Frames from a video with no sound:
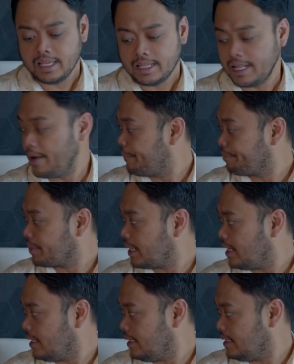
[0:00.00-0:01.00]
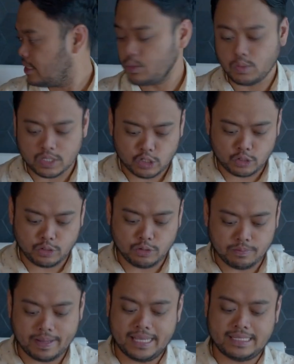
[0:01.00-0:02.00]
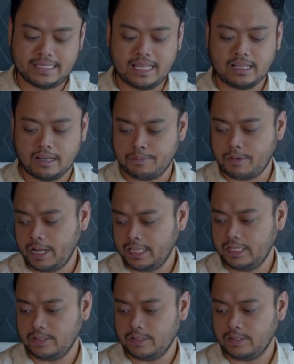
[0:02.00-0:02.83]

Now I just want to show you my setup right here.